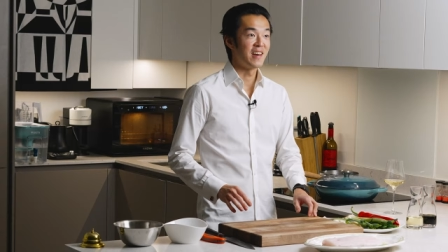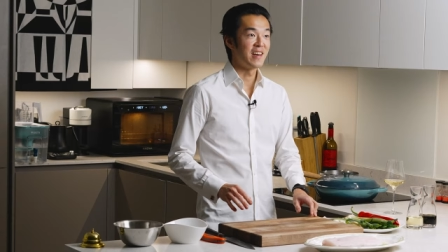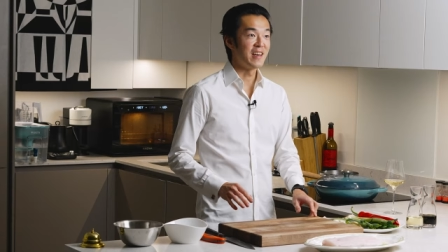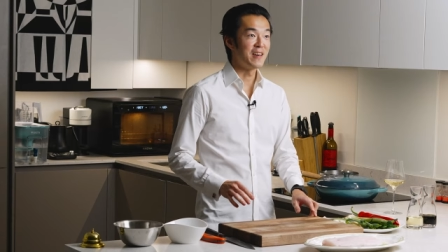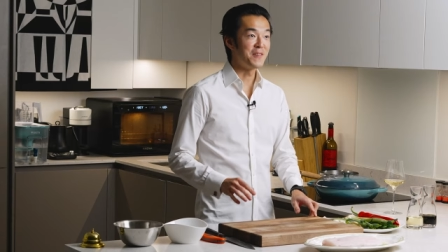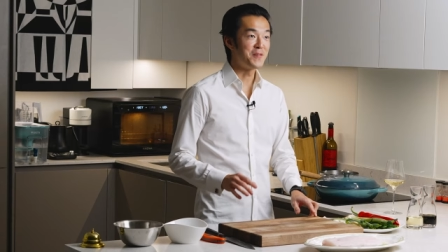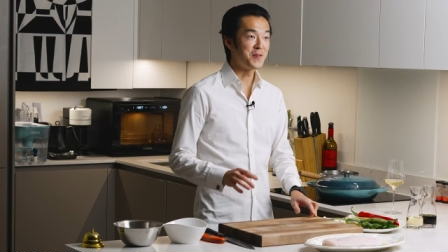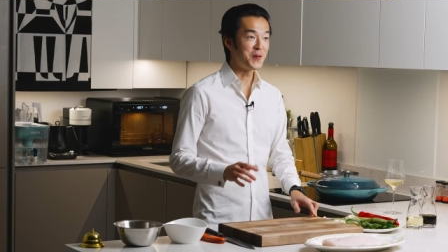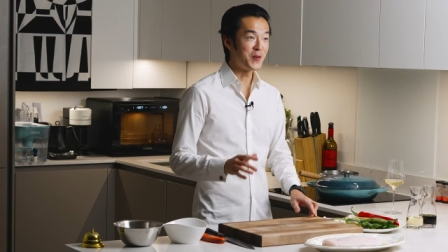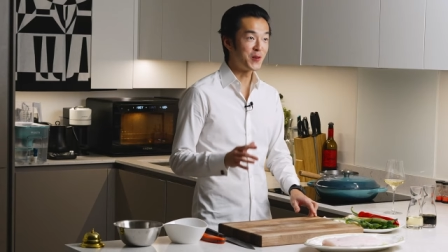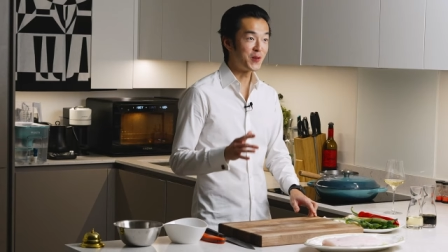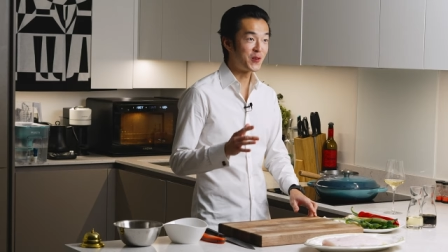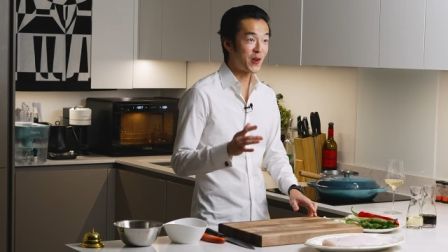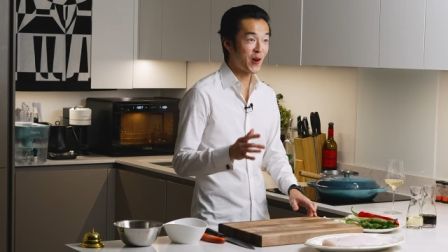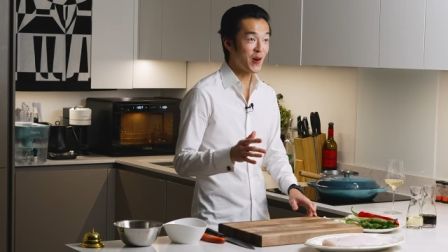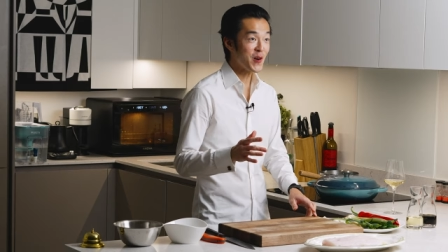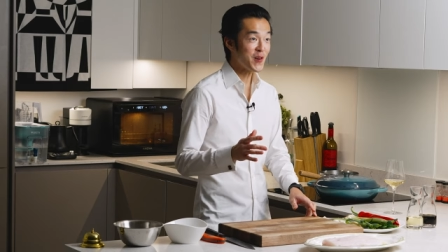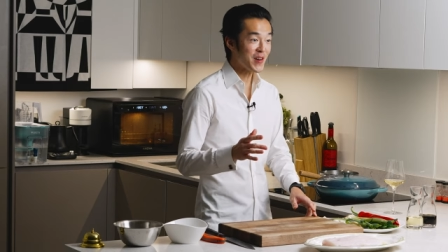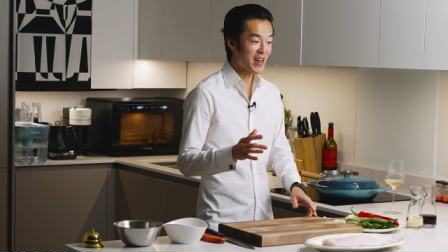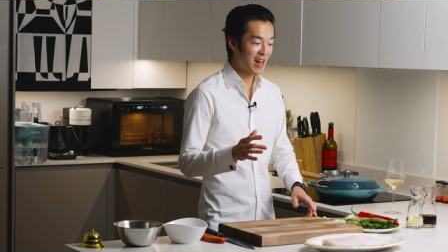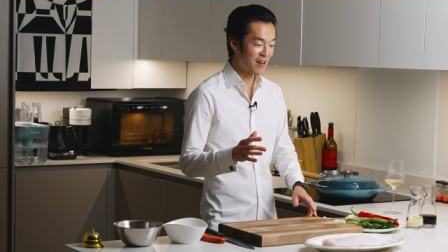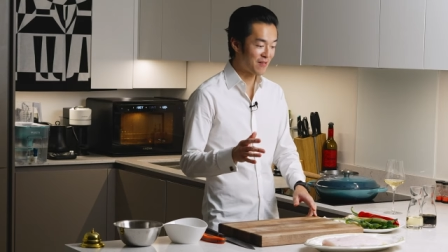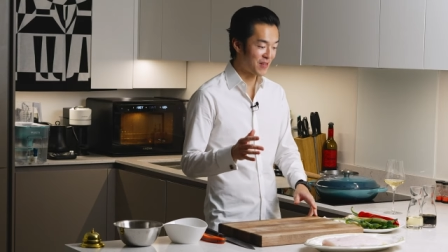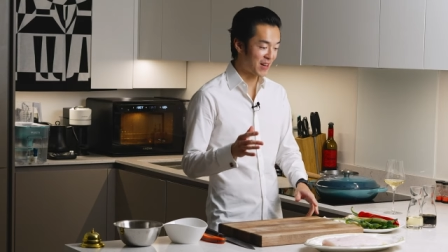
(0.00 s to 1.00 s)
If you
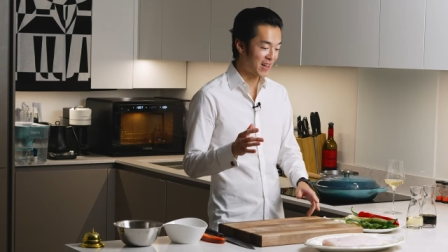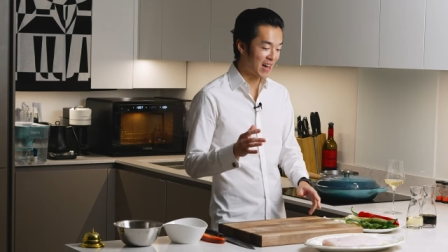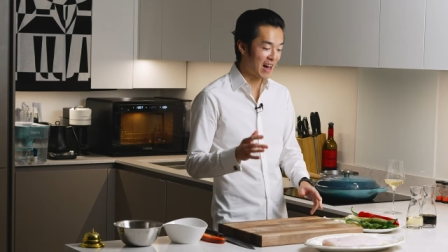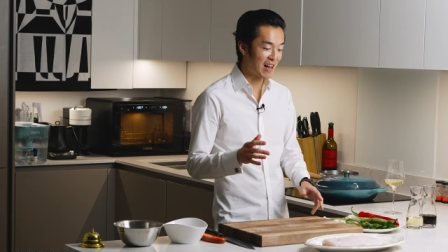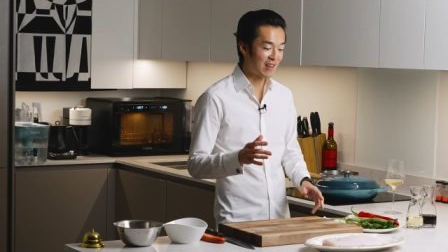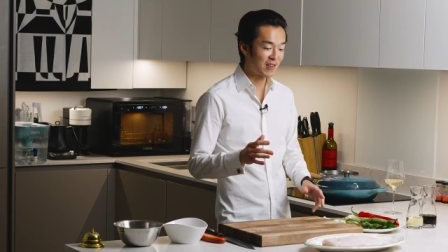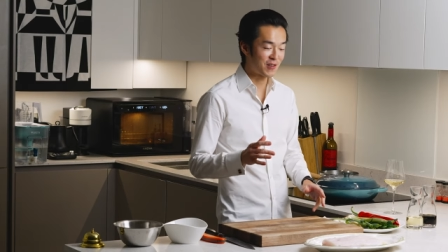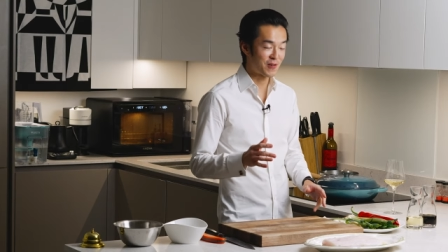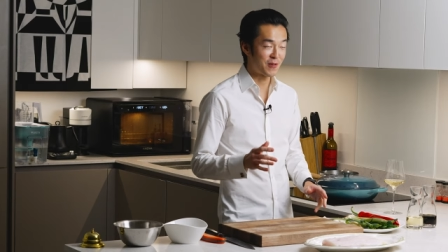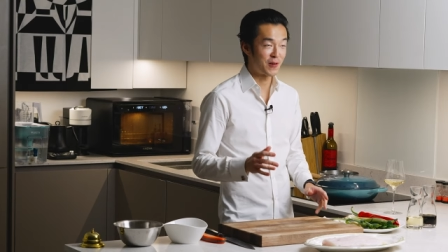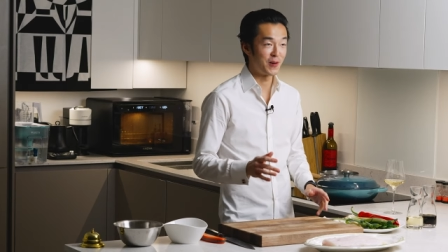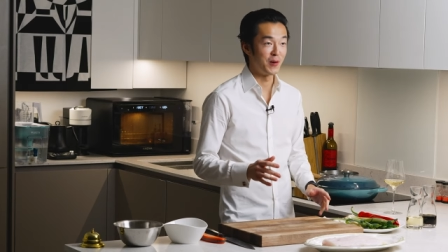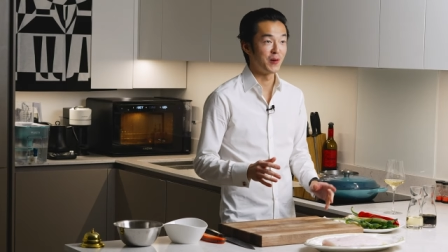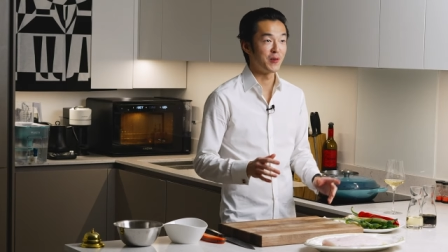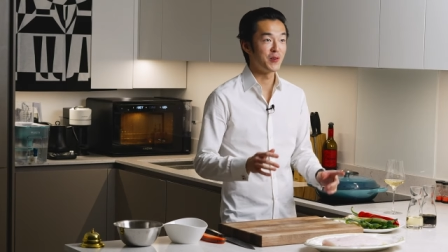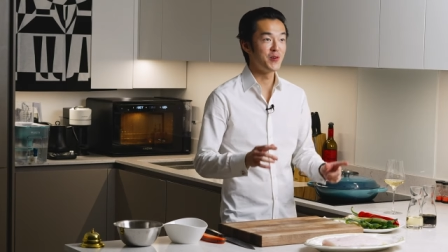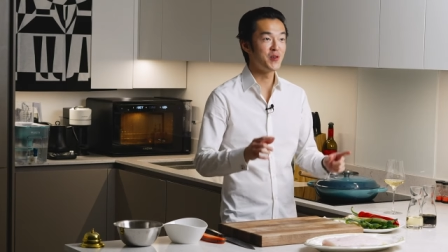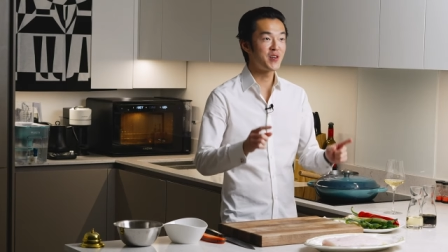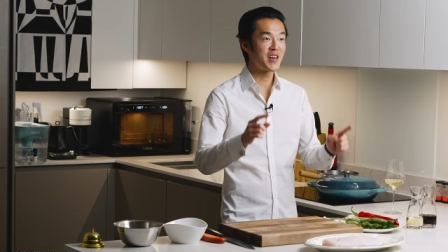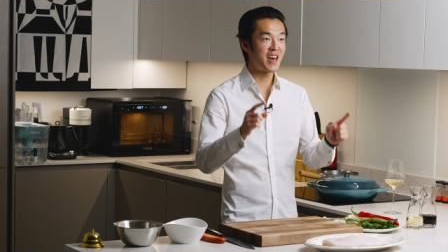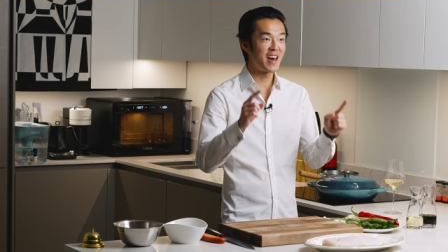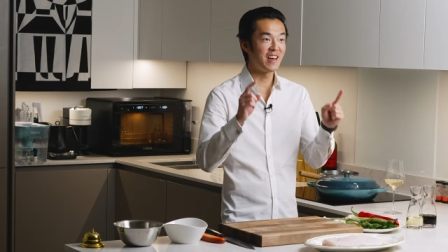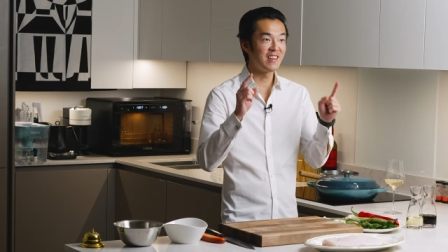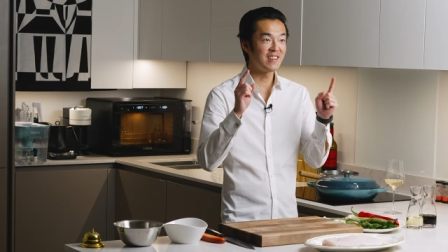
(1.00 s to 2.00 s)
don't have a casserole,
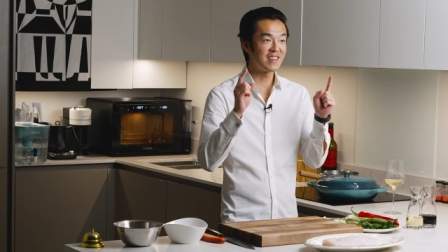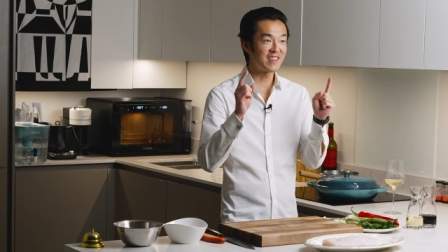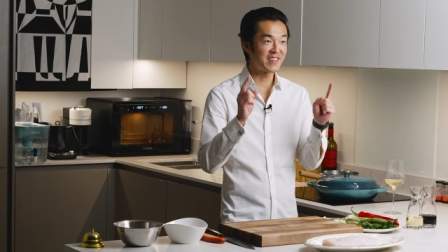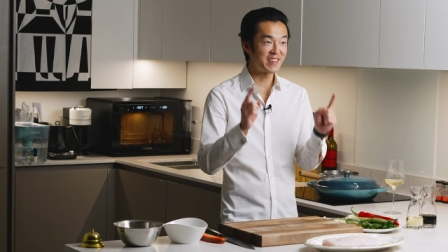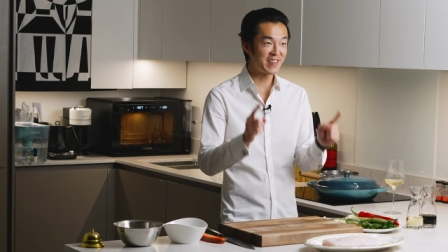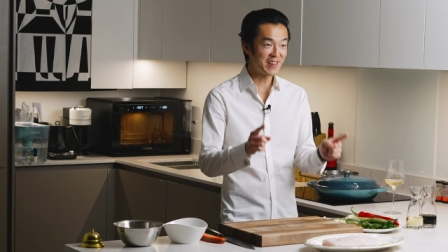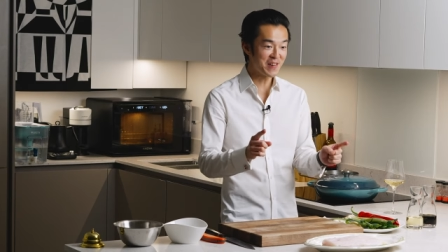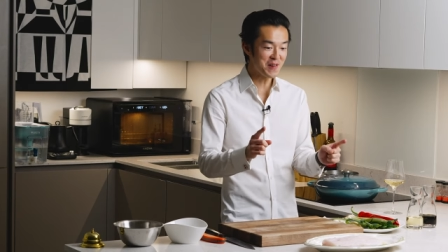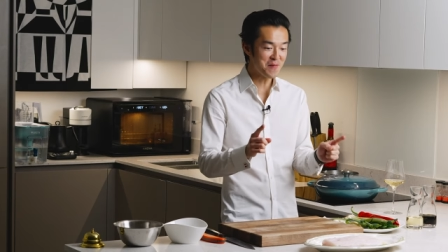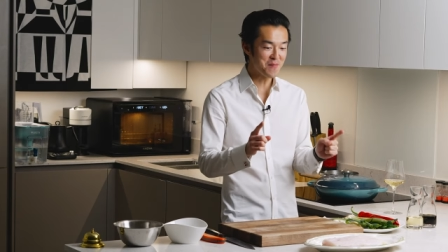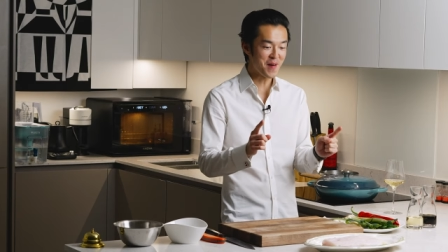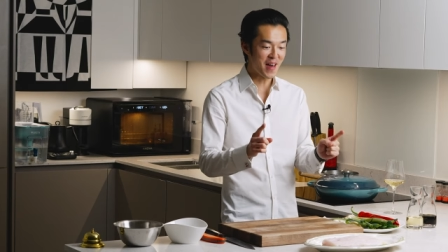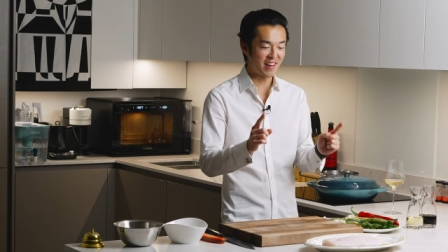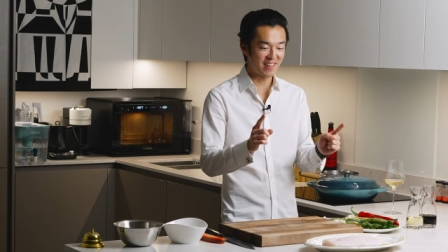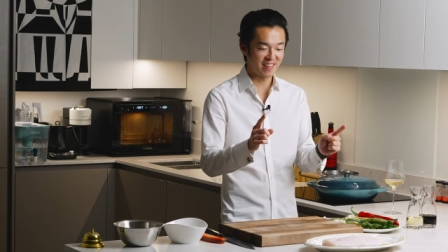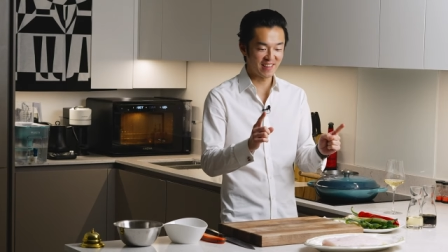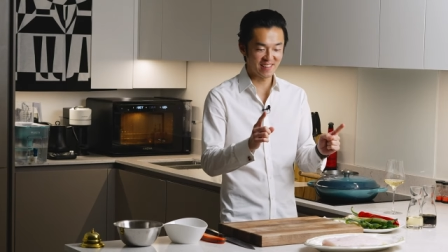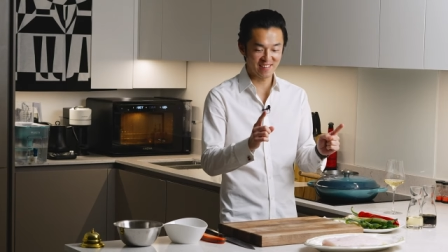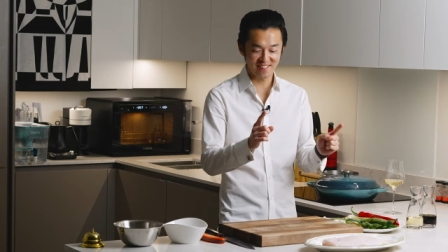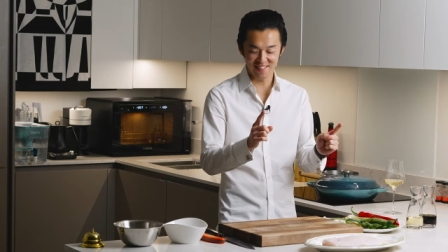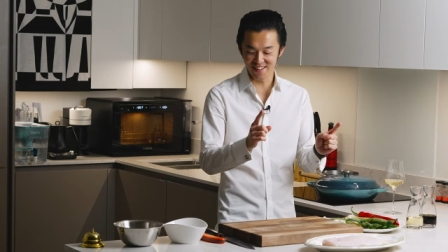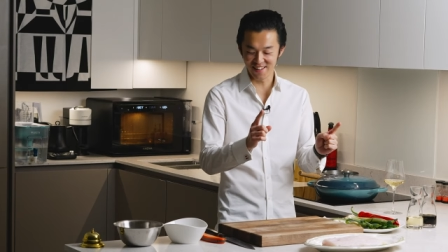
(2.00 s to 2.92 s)
you can still make this